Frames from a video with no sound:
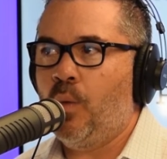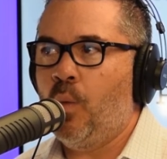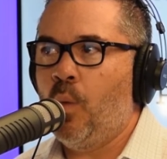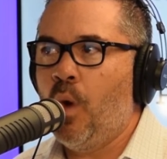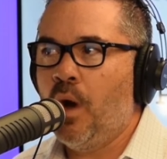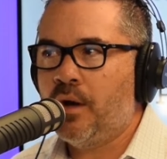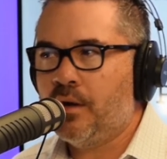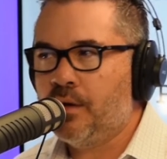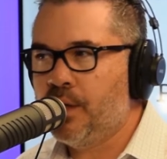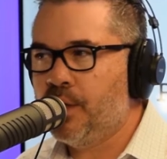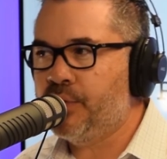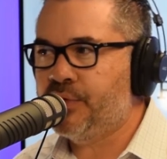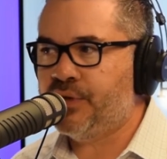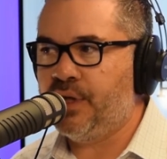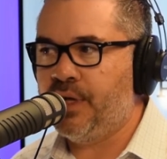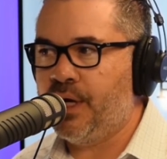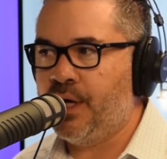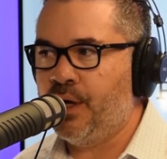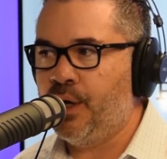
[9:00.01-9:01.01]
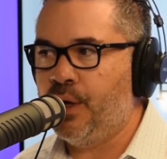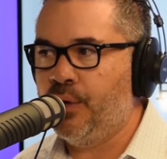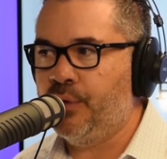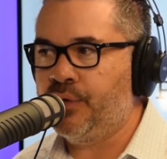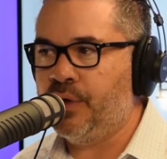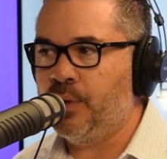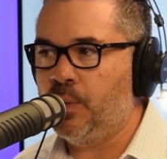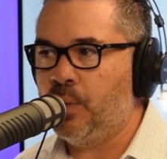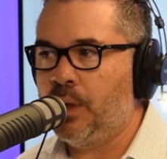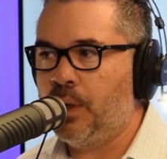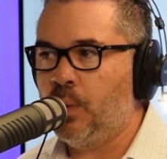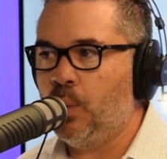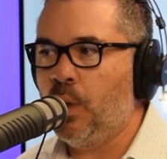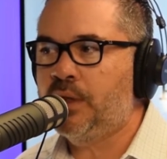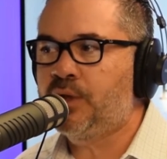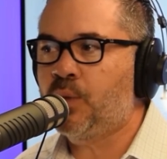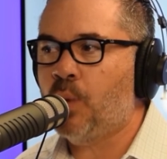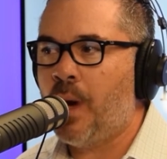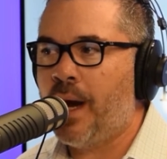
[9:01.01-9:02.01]
What are those scenarios, and
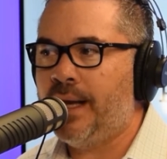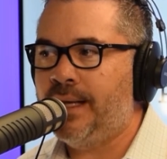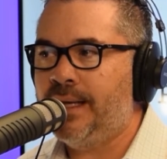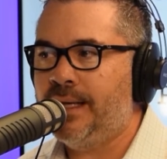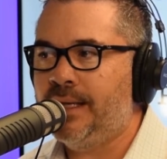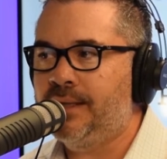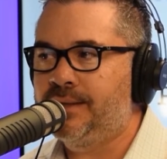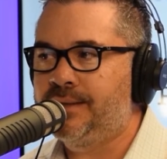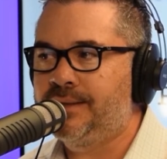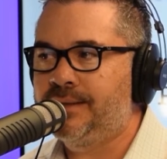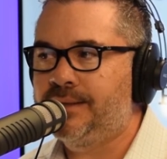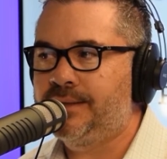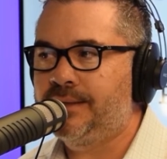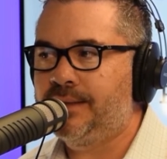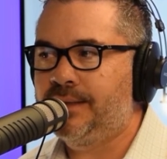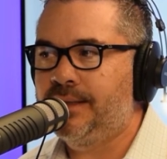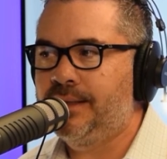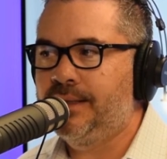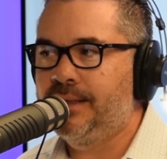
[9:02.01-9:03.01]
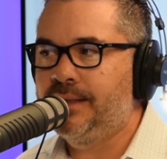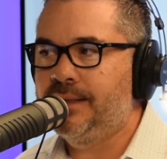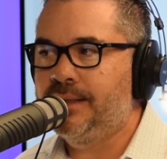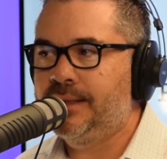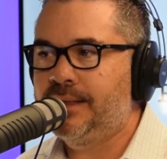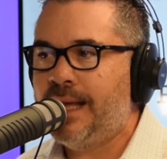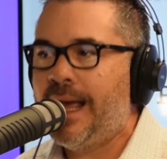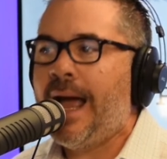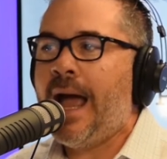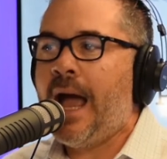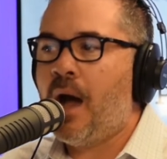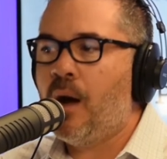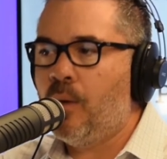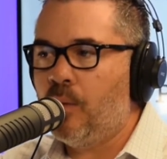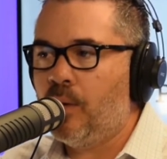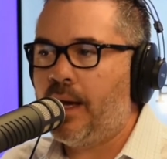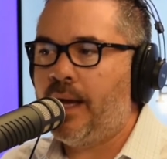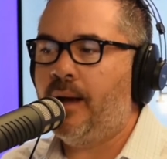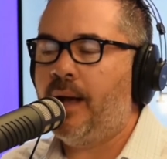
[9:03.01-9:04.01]
what do I need?
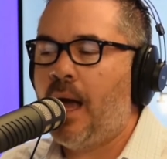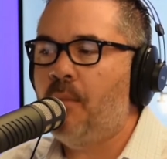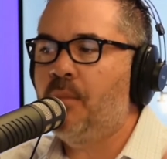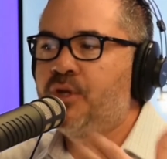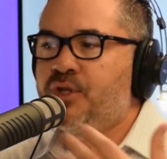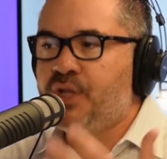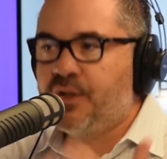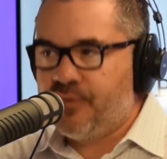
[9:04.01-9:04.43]
How much